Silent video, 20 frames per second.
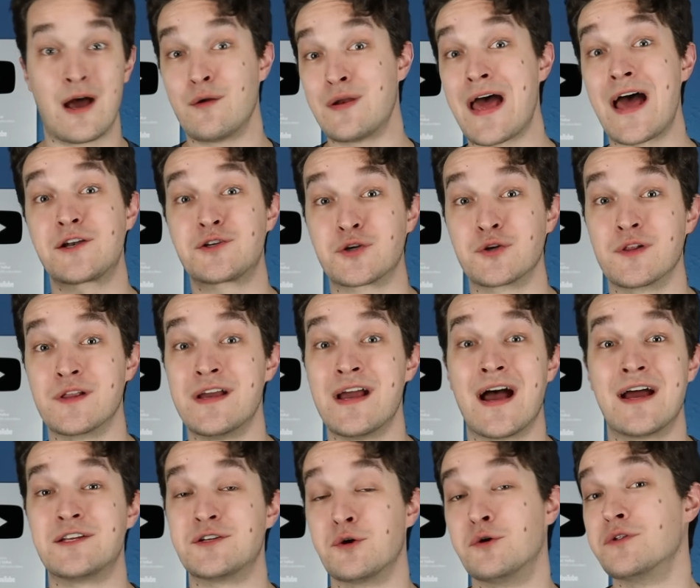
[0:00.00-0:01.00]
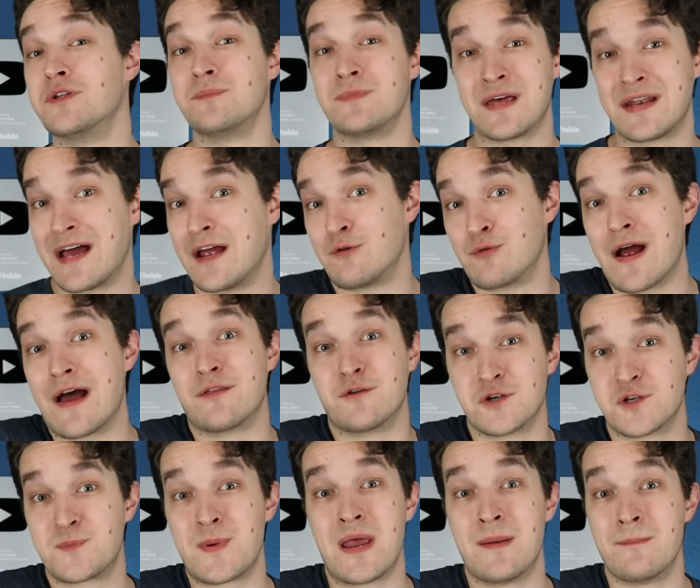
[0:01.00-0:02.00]
Now, naturally, I told him that I'd
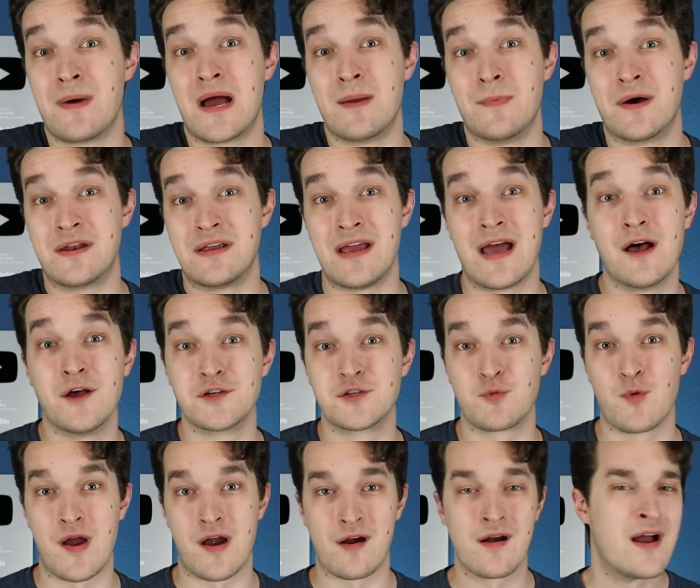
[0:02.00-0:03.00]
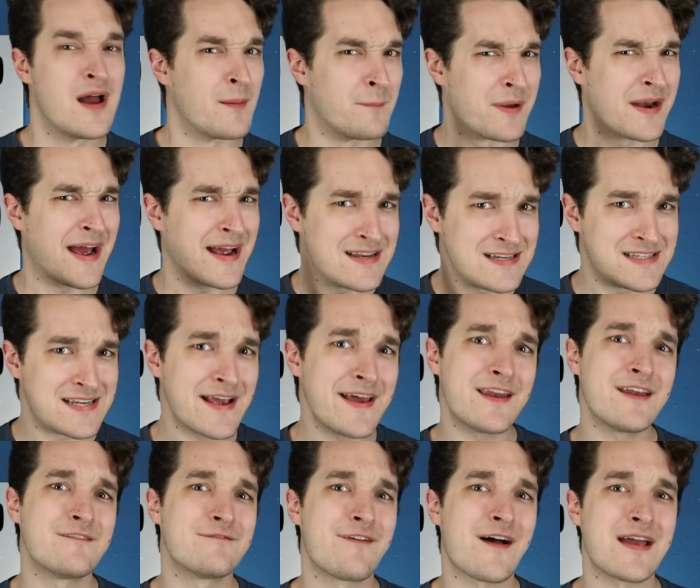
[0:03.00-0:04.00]
rather spend my money elsewhere, but I
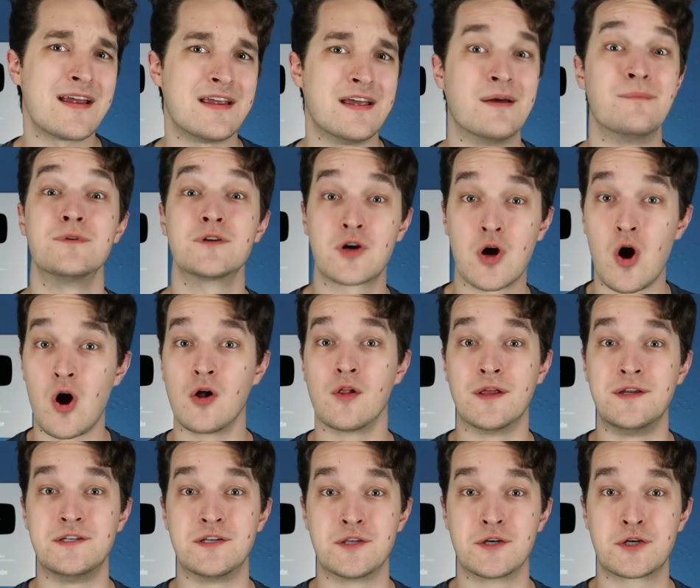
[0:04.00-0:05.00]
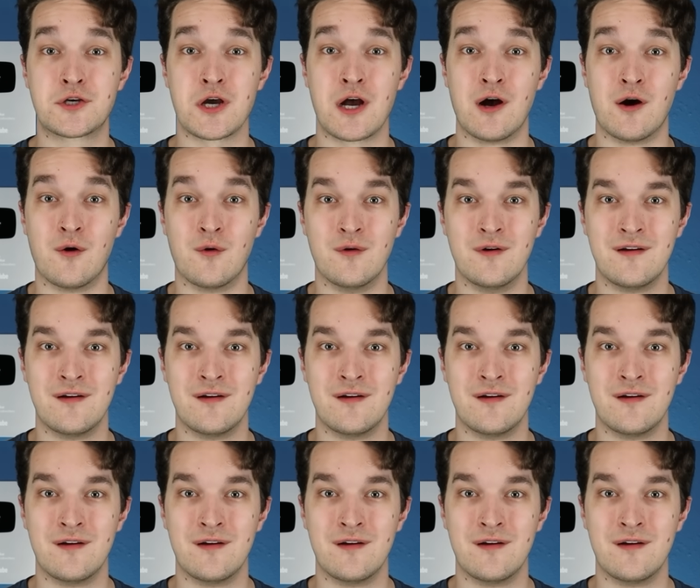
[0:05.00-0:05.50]
did invite him to call into the show.